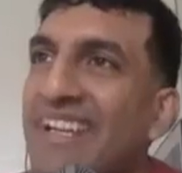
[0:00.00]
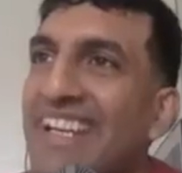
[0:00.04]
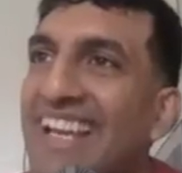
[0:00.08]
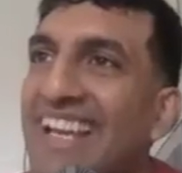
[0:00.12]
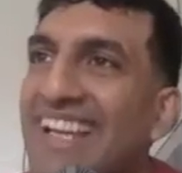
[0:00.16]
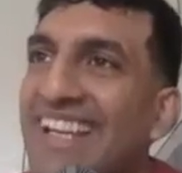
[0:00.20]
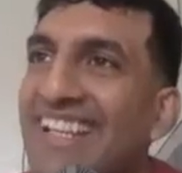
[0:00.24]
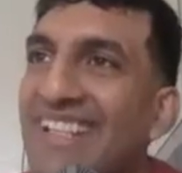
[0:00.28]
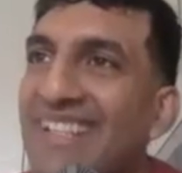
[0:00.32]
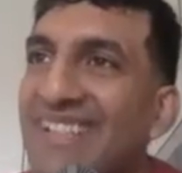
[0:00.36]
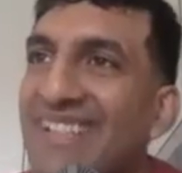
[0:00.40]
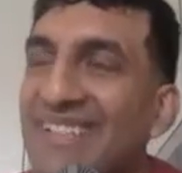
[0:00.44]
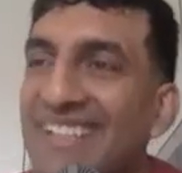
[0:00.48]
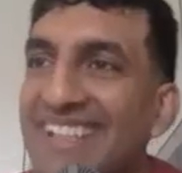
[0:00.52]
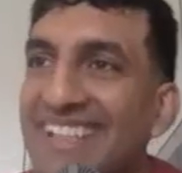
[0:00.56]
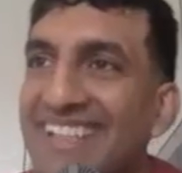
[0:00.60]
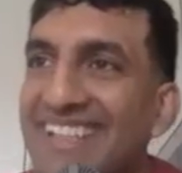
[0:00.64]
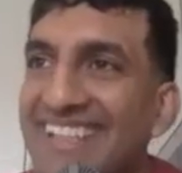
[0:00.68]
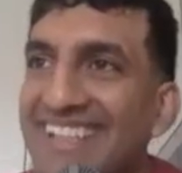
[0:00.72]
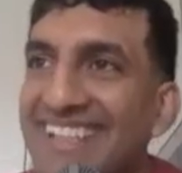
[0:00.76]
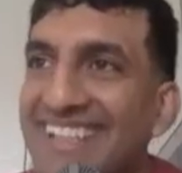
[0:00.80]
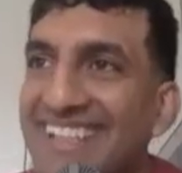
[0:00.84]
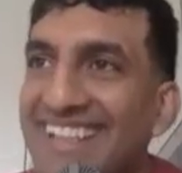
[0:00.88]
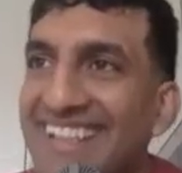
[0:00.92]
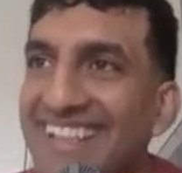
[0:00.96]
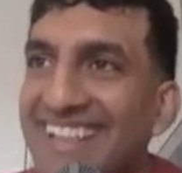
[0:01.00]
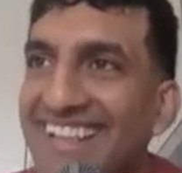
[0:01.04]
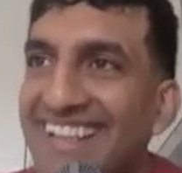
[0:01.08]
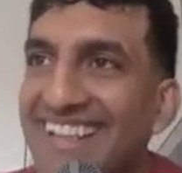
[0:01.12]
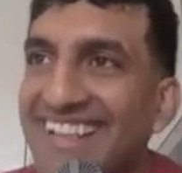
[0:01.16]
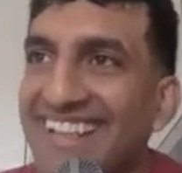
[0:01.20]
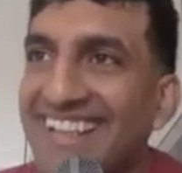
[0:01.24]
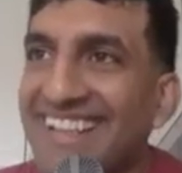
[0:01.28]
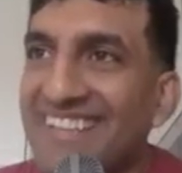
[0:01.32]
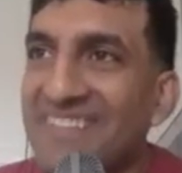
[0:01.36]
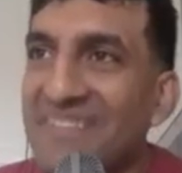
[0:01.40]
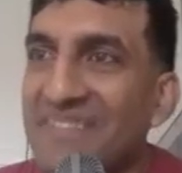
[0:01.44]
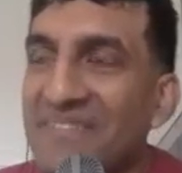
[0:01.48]
I look at
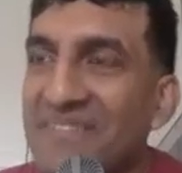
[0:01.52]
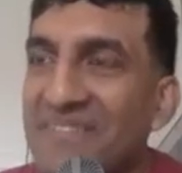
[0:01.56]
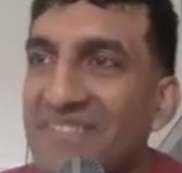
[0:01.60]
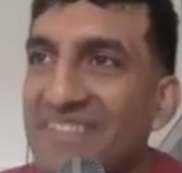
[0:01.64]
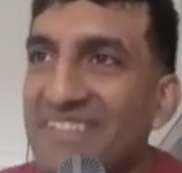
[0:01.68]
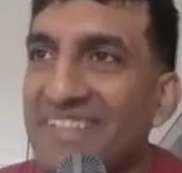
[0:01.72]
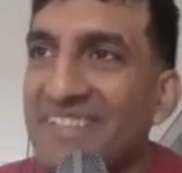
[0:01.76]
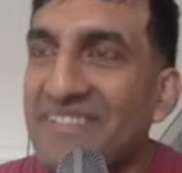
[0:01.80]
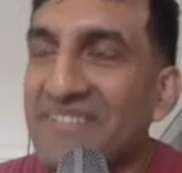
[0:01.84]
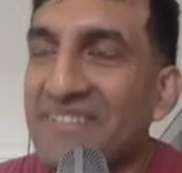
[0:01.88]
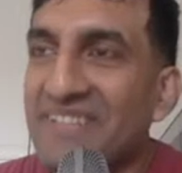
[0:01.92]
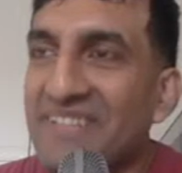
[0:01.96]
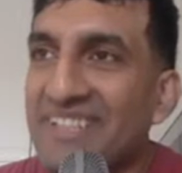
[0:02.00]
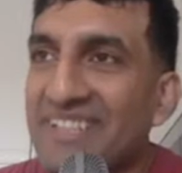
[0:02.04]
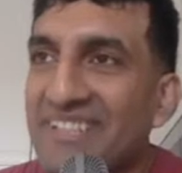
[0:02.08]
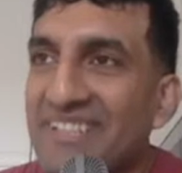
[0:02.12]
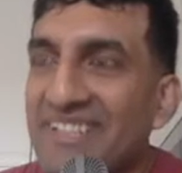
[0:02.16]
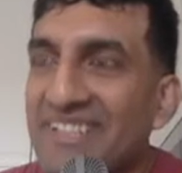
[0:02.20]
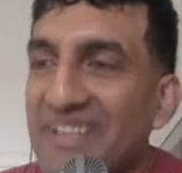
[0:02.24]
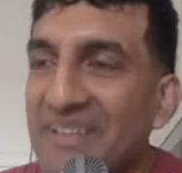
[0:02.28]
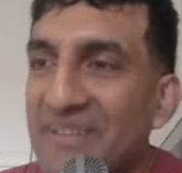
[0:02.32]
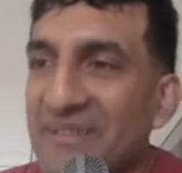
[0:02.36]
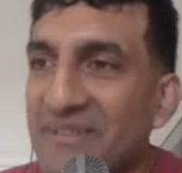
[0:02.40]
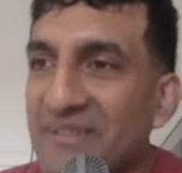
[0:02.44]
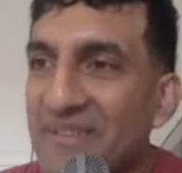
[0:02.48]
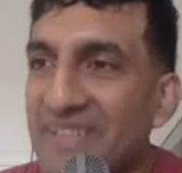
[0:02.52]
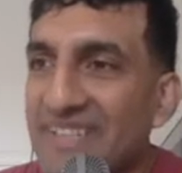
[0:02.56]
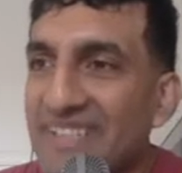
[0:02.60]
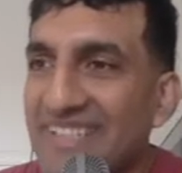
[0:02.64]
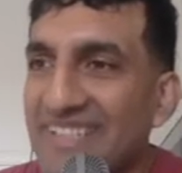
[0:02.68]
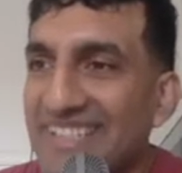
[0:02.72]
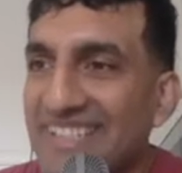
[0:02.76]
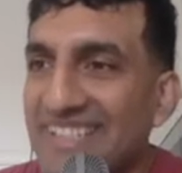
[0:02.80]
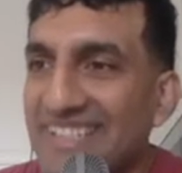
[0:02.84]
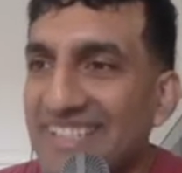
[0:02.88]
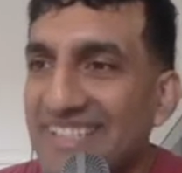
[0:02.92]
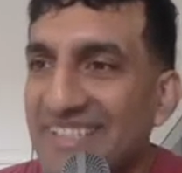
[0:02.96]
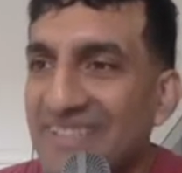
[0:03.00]
conversion rate
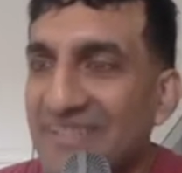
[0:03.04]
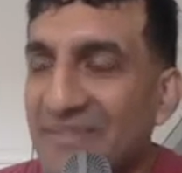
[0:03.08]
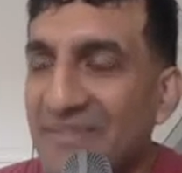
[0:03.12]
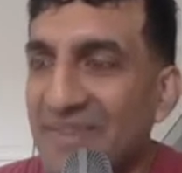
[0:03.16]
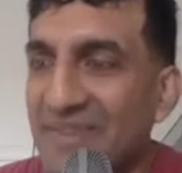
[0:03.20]
optimization,